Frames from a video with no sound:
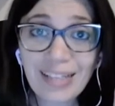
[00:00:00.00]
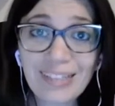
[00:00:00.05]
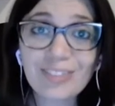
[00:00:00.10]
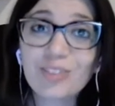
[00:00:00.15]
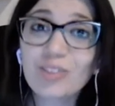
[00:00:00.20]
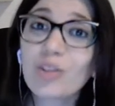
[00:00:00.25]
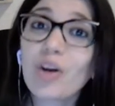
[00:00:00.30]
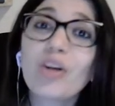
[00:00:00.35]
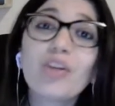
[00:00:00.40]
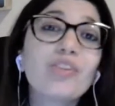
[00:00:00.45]

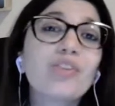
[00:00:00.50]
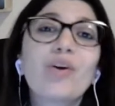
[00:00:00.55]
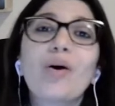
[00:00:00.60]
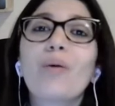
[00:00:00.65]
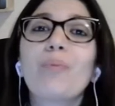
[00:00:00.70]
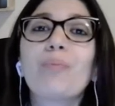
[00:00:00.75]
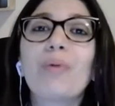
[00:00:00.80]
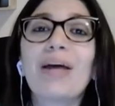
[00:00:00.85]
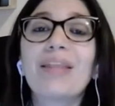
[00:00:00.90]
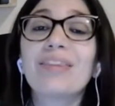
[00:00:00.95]

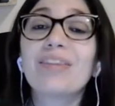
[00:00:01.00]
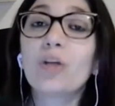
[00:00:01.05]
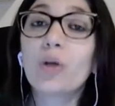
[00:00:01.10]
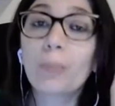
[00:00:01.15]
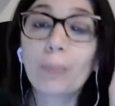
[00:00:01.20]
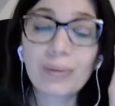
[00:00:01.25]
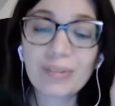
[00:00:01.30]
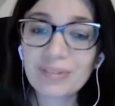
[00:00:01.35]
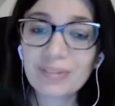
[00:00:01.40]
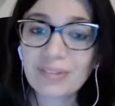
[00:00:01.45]
startup and
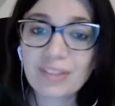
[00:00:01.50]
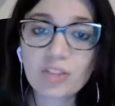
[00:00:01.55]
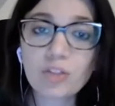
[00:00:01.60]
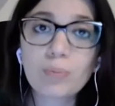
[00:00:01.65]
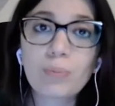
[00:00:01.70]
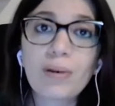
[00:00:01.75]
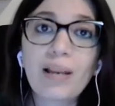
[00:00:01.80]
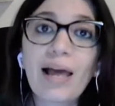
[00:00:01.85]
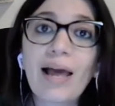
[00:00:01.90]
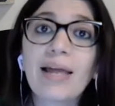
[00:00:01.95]
your business
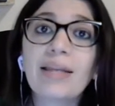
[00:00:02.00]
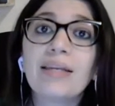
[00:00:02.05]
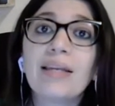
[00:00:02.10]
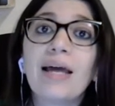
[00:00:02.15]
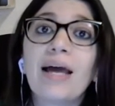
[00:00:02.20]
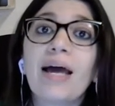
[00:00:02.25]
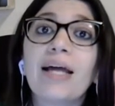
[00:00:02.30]
plan,